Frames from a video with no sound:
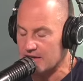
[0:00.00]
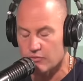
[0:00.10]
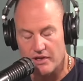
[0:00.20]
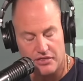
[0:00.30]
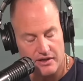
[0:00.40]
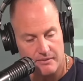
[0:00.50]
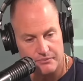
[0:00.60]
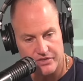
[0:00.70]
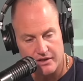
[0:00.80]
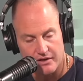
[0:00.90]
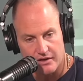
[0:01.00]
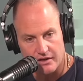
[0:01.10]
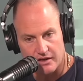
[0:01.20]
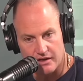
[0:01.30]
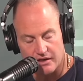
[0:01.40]
with Doug,
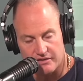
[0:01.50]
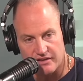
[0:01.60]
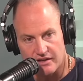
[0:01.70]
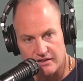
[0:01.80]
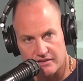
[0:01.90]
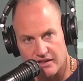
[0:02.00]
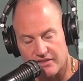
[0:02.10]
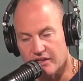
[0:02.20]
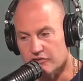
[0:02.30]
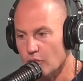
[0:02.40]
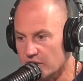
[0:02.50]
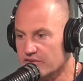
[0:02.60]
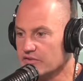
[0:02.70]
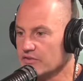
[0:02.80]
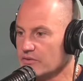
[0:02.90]
I think it's
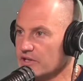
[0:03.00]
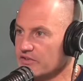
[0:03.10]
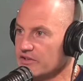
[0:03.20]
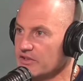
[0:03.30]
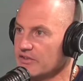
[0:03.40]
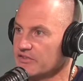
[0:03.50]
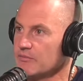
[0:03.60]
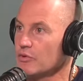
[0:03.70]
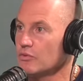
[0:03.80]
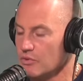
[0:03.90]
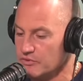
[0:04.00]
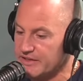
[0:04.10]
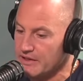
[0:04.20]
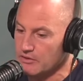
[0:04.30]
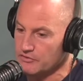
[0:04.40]
Hoyes is the way he says his last name, who
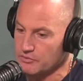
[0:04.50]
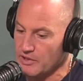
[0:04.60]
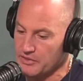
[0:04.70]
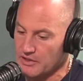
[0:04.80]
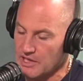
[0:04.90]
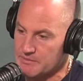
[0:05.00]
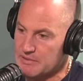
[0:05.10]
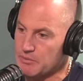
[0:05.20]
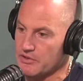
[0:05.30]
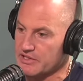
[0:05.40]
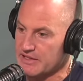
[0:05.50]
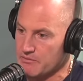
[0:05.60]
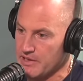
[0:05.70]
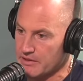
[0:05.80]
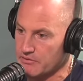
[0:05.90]
deals with a lot of people that are
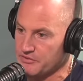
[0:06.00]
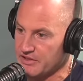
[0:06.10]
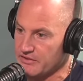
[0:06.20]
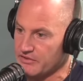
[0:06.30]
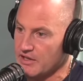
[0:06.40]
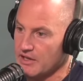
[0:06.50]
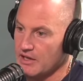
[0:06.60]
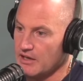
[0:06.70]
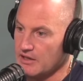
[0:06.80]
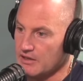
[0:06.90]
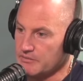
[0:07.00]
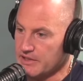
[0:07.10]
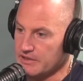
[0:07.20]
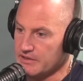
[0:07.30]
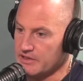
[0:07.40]
claiming bankruptcies.
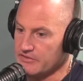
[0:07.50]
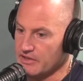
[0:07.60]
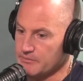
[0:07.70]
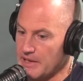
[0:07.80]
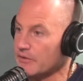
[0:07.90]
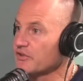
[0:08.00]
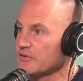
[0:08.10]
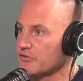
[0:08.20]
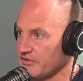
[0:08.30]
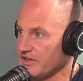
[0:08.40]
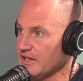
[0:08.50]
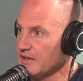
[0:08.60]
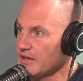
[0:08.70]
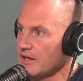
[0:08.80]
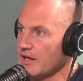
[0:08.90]
And he's a bankruptcy
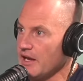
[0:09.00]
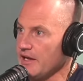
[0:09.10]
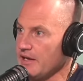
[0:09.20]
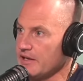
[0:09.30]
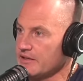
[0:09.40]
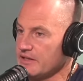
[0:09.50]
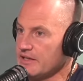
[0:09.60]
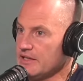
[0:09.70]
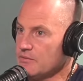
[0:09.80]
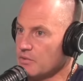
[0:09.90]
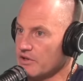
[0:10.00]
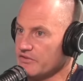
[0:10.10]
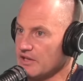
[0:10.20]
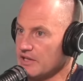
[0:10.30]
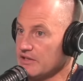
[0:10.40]
trustee. And
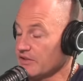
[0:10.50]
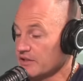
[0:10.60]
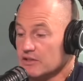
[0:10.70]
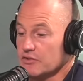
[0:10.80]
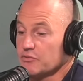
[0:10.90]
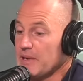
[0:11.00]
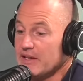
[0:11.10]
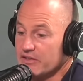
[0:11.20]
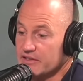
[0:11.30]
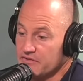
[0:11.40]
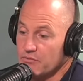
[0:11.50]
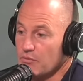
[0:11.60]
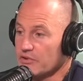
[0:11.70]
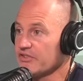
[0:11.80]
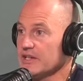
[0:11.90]
he's like, look, there's basically, from
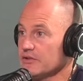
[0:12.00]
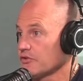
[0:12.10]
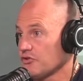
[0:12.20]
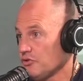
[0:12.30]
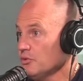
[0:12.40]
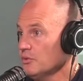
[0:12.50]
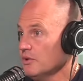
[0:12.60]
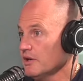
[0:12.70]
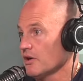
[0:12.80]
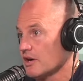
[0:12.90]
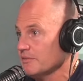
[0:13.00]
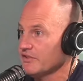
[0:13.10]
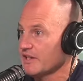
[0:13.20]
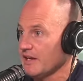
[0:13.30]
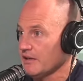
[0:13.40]
what we're seeing, there's two
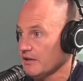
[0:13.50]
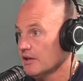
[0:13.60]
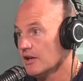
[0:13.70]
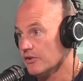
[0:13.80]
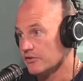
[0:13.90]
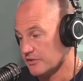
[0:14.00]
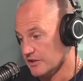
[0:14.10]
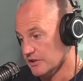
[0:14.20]
economies in Canada. There's the